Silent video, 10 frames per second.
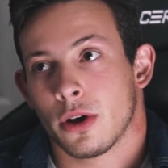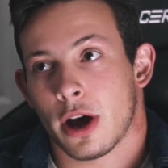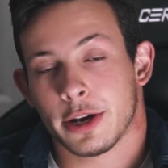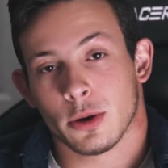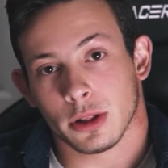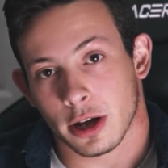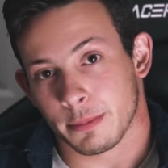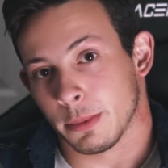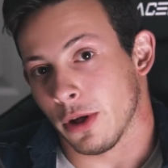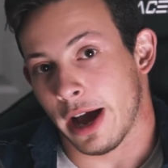I know a lot of
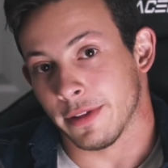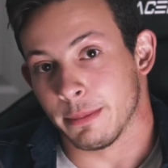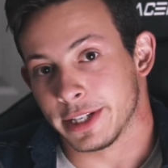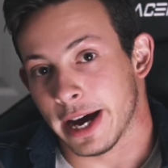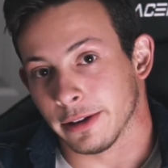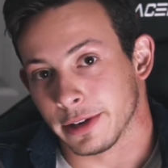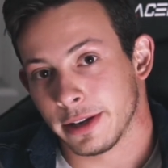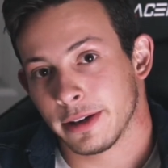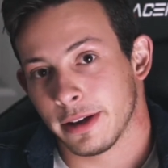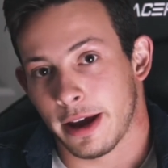people have that mentality,
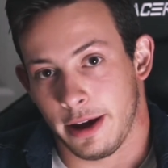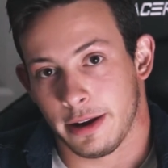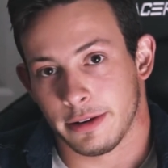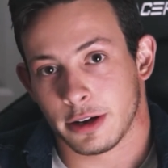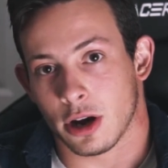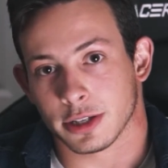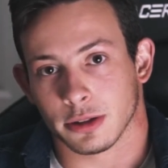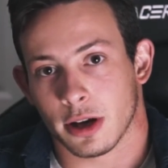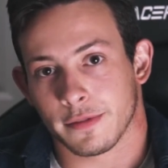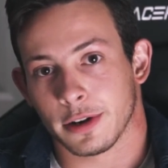and it causes a
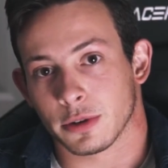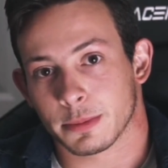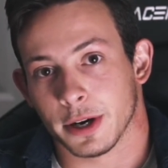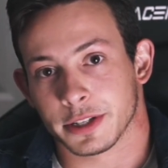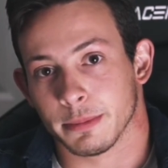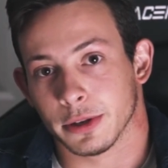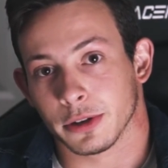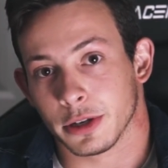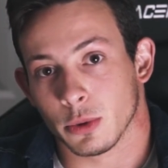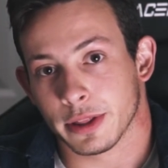lot of
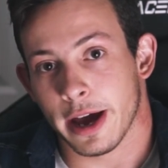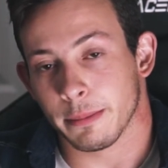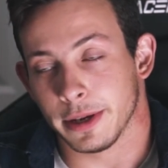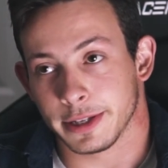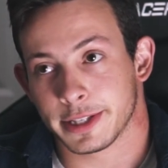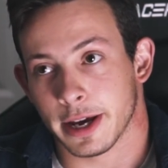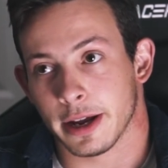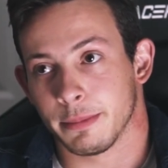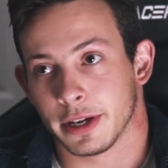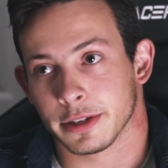irresponsibility with that being
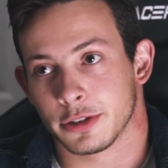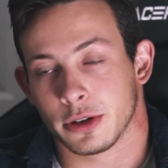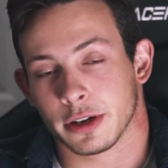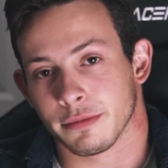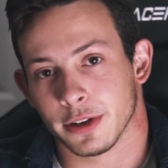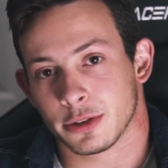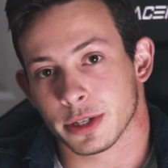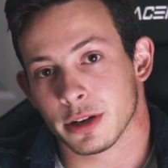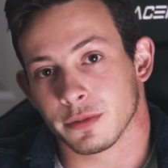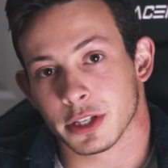said, because you can convince
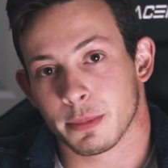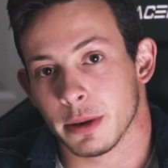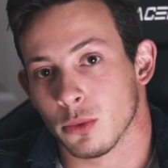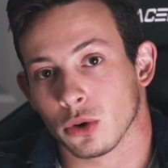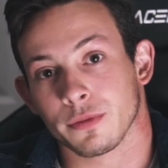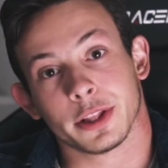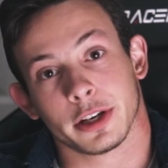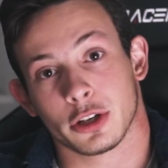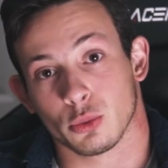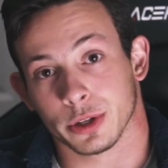yourself to spend more than
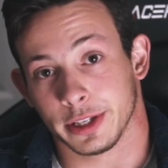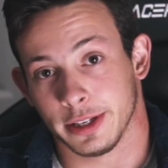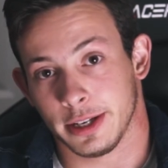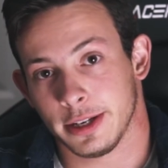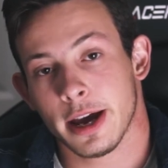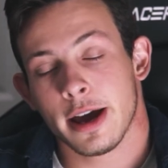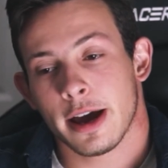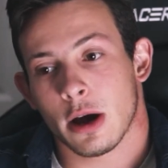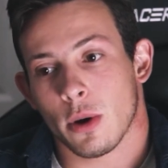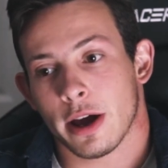like you really need.
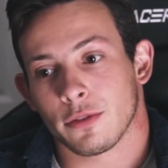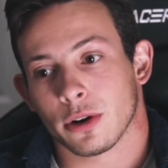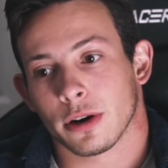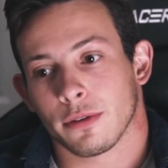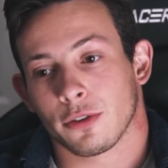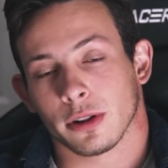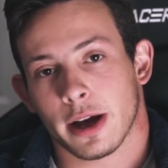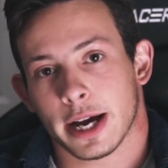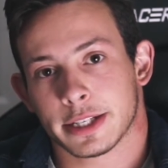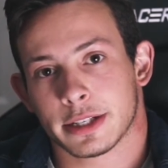However, for the
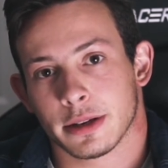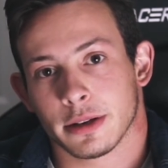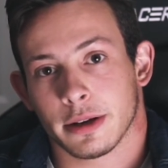last